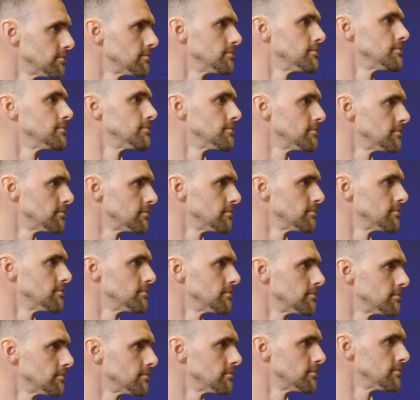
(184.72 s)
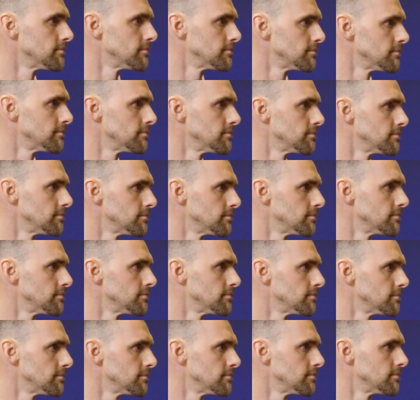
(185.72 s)

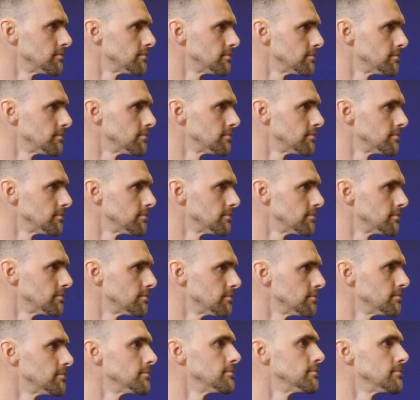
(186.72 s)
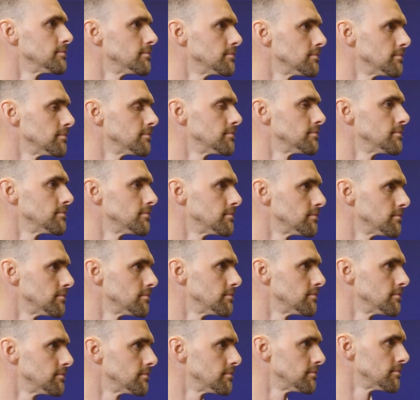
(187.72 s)

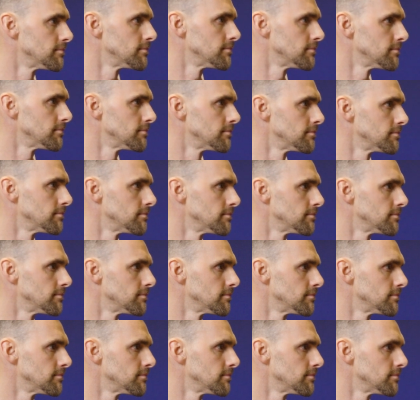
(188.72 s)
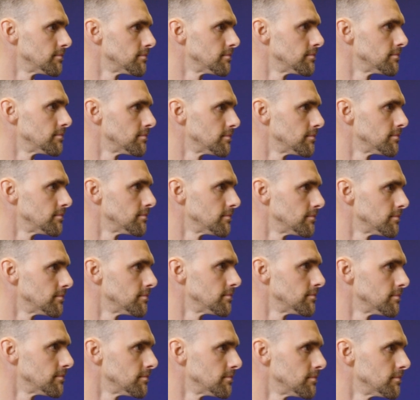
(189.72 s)

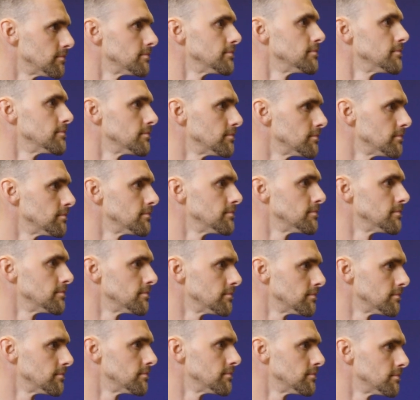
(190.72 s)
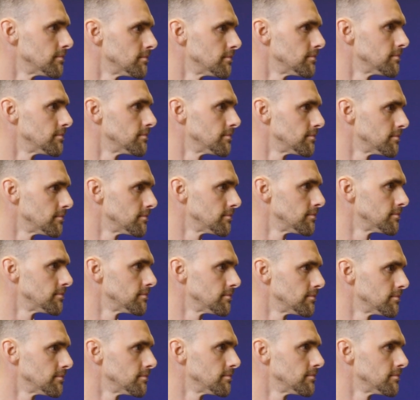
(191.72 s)
(not speaking)